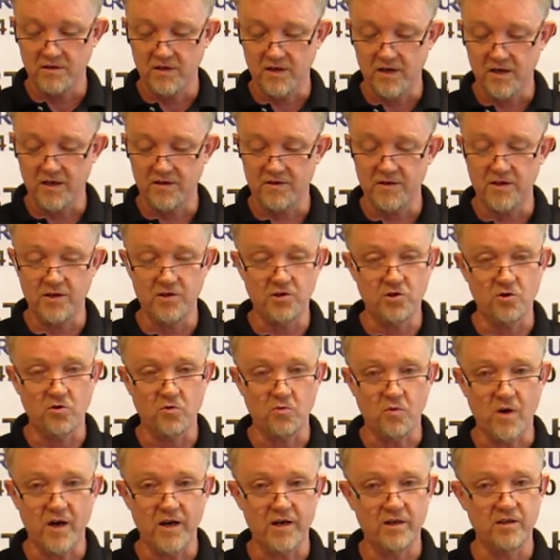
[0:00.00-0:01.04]
and then your
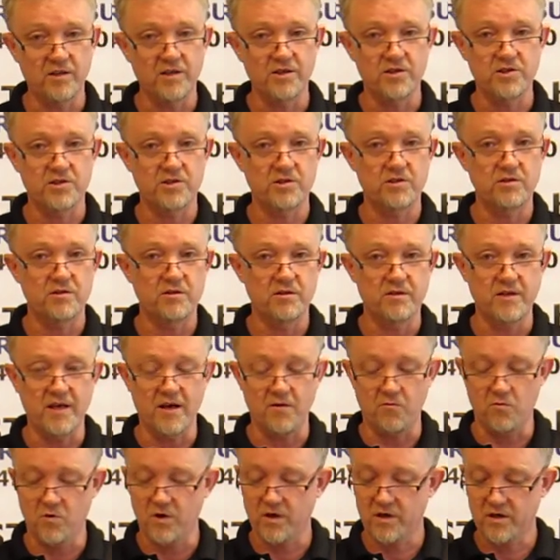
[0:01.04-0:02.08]
wireless
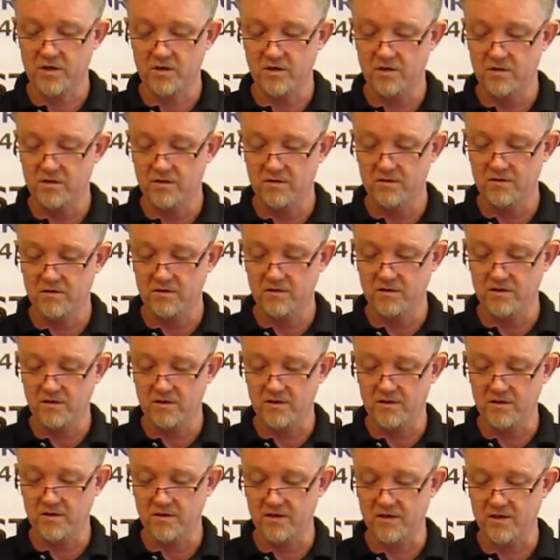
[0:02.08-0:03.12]
network
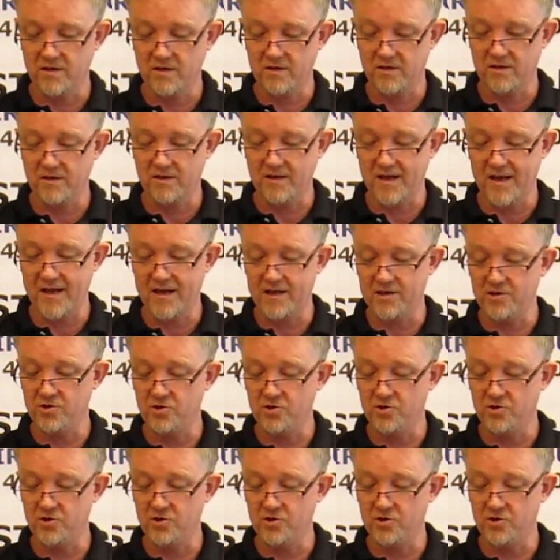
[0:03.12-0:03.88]
and